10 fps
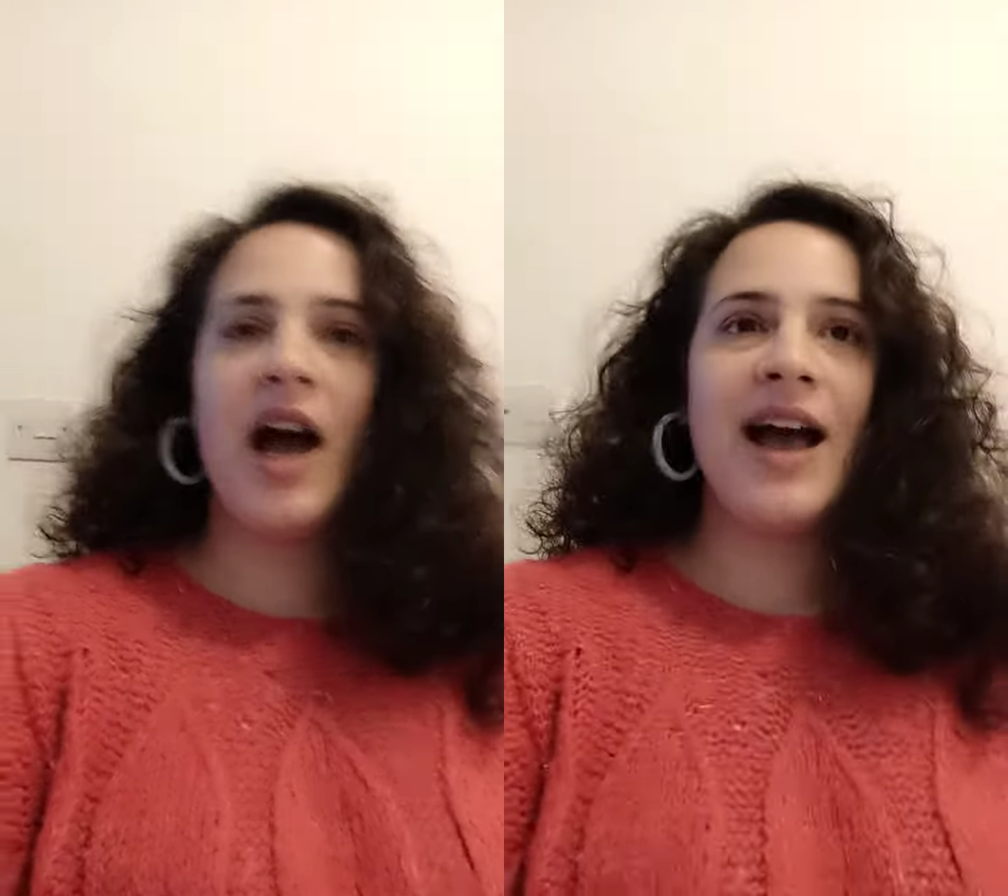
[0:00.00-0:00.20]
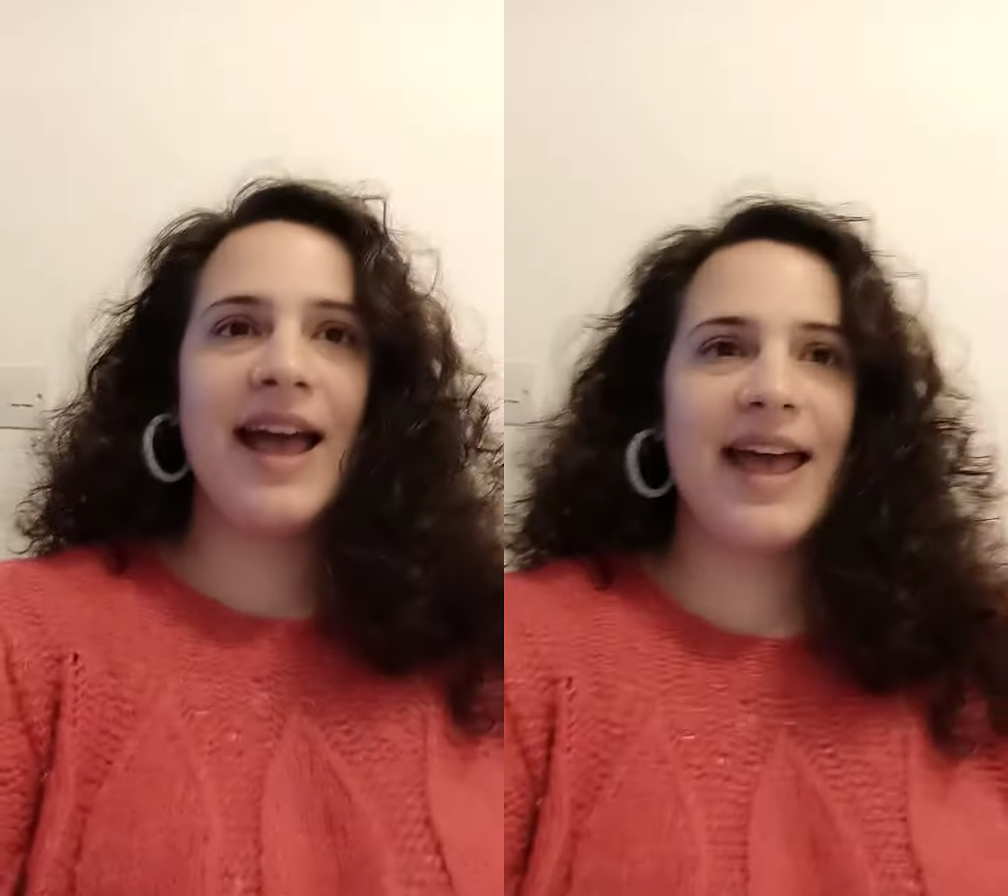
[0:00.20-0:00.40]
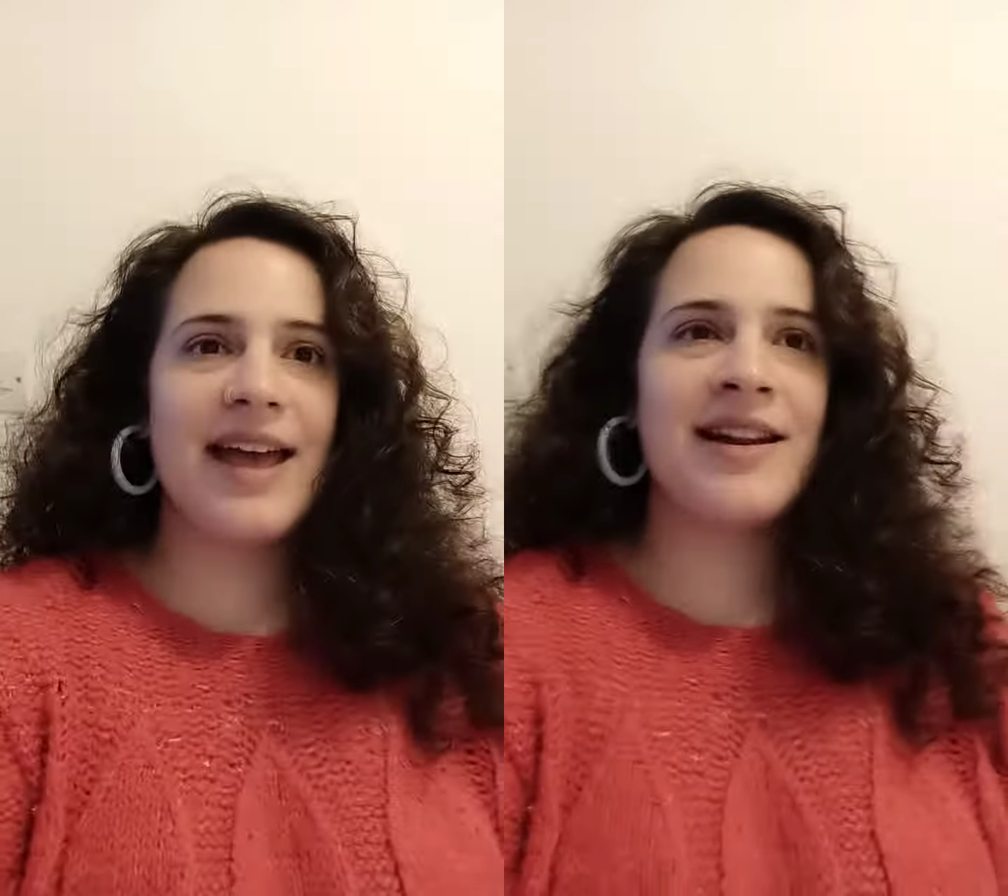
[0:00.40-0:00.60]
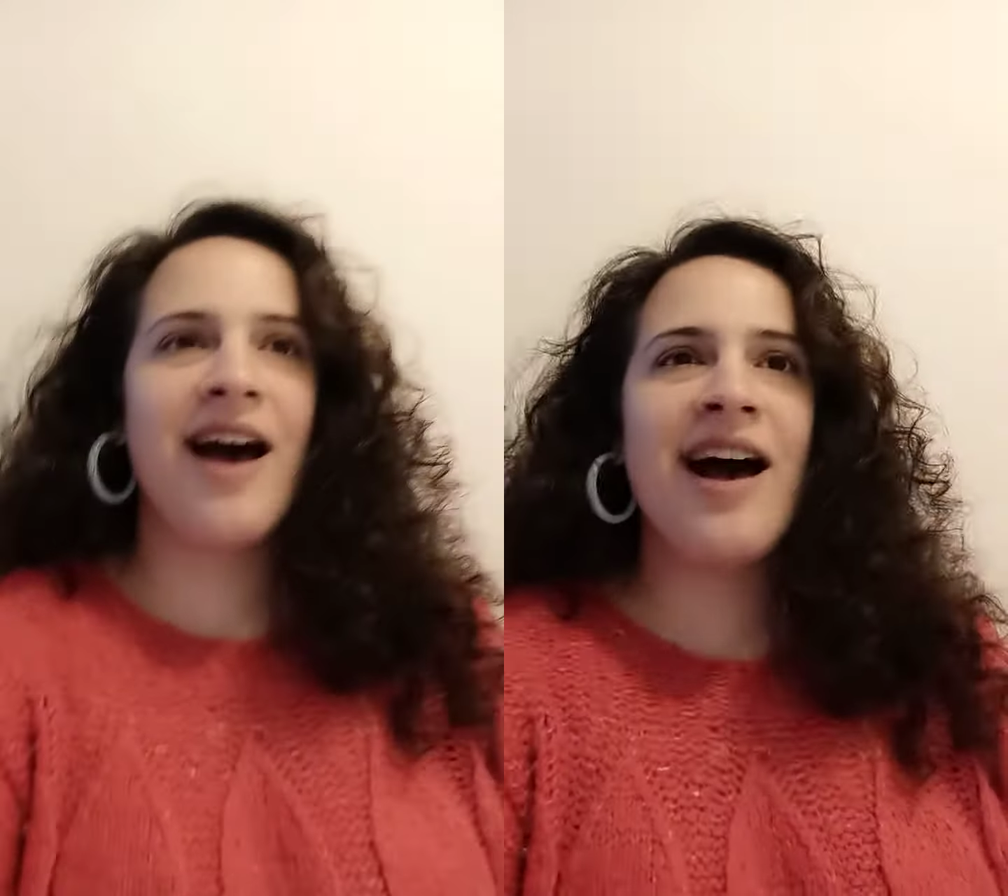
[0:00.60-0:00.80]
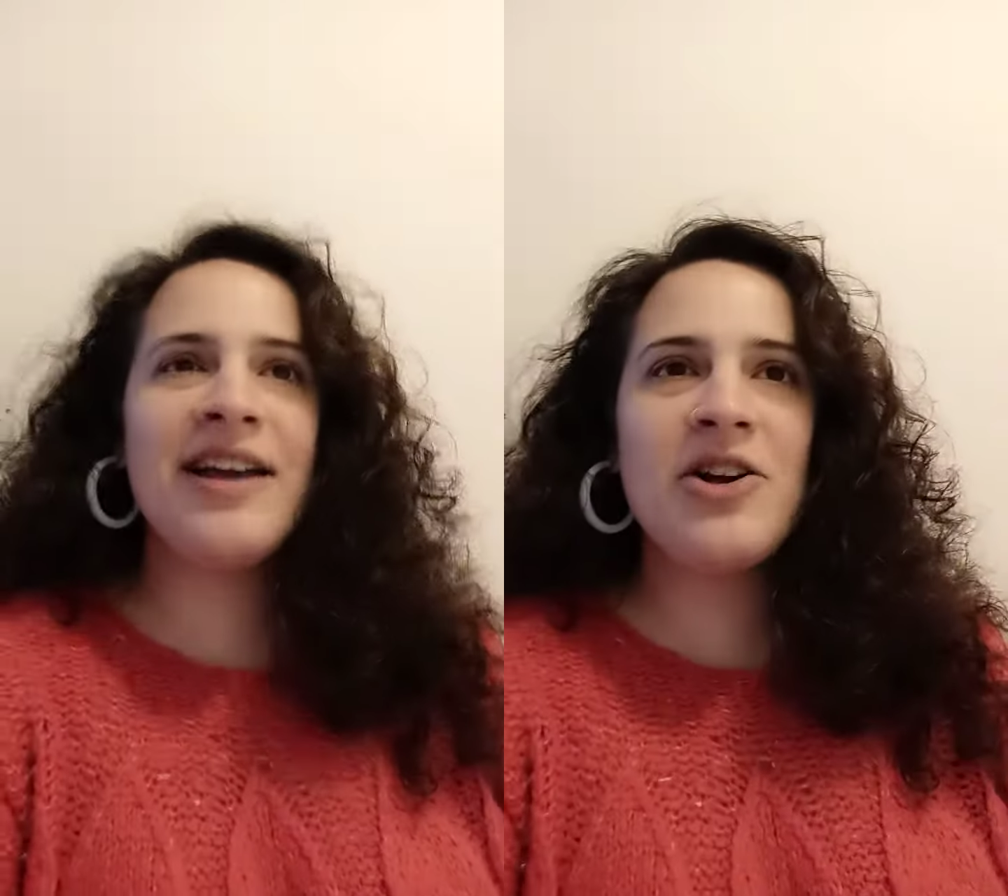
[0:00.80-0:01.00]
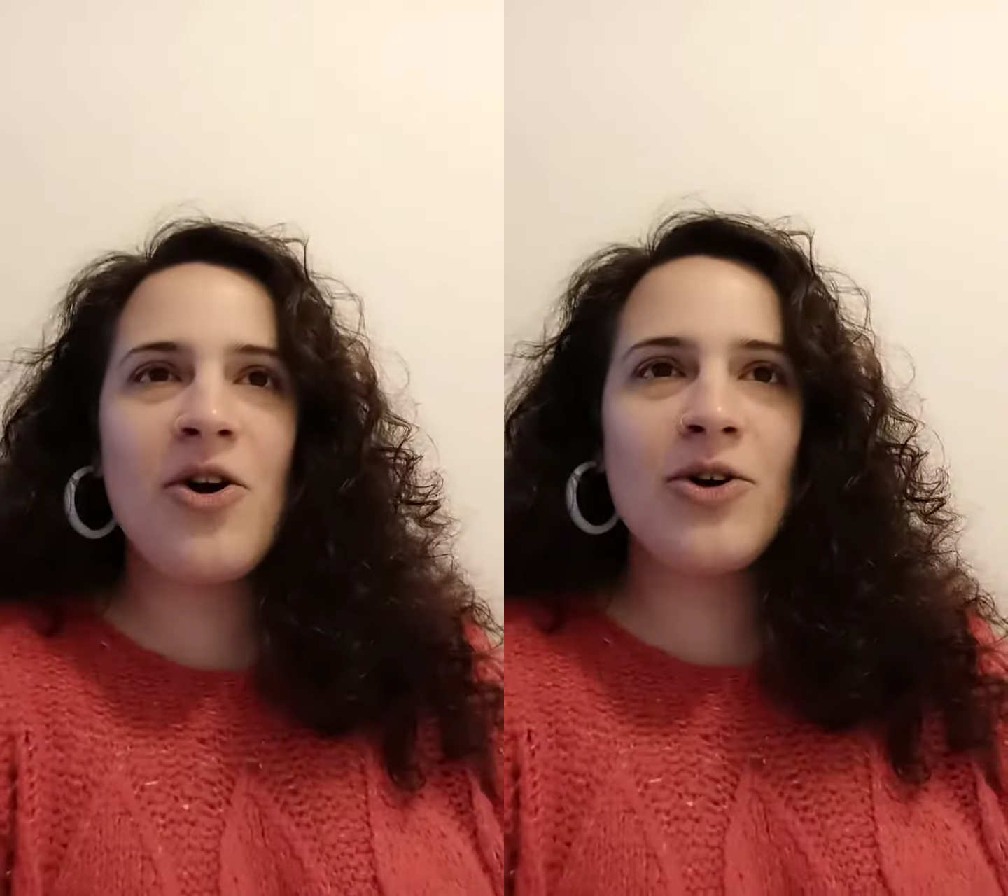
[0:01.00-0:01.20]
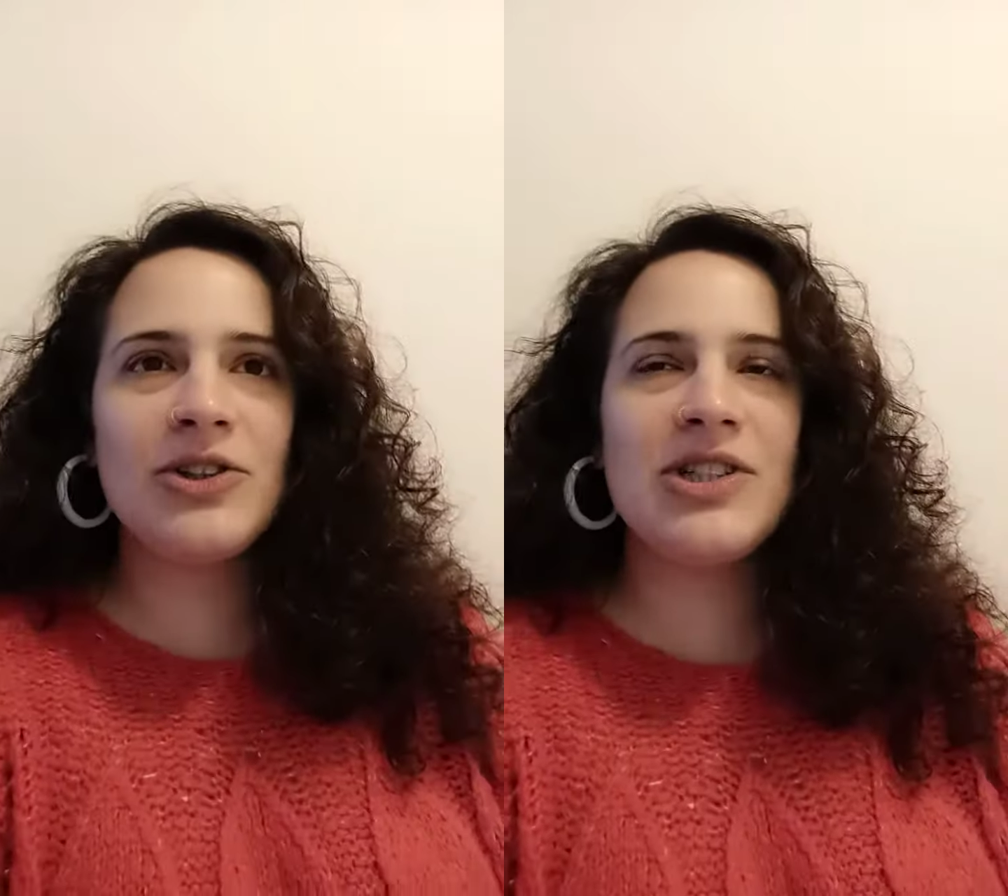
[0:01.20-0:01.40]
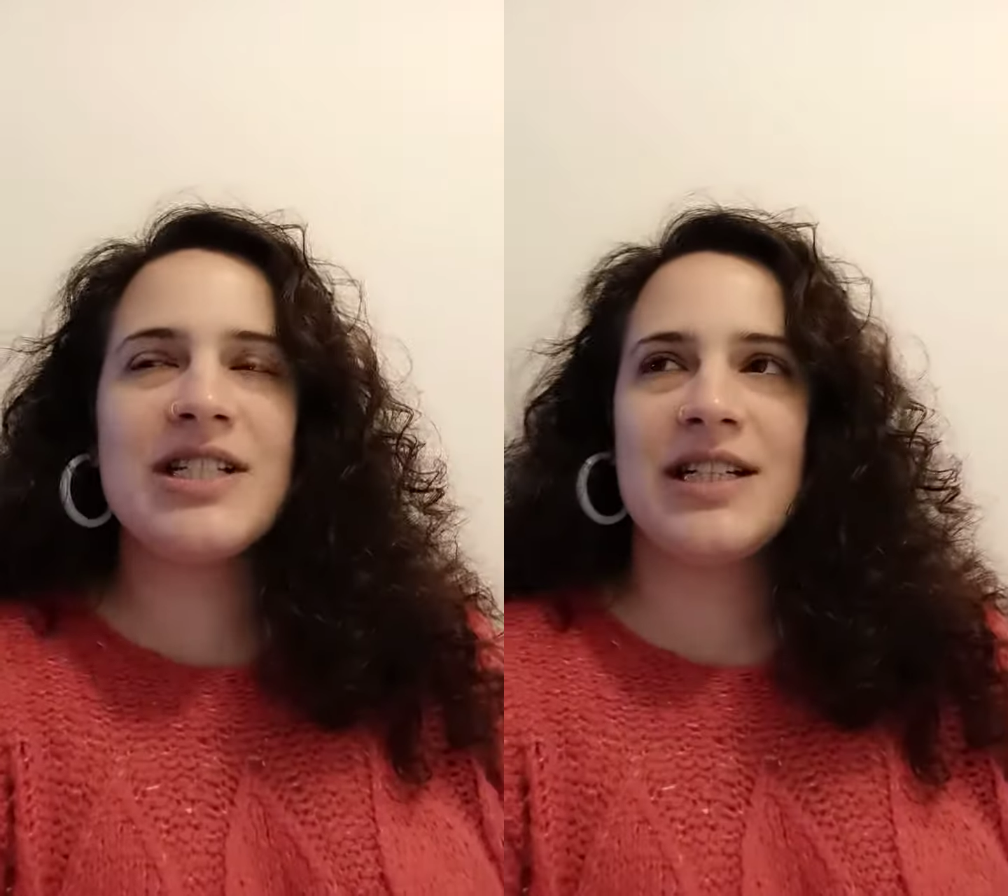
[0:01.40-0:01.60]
And I got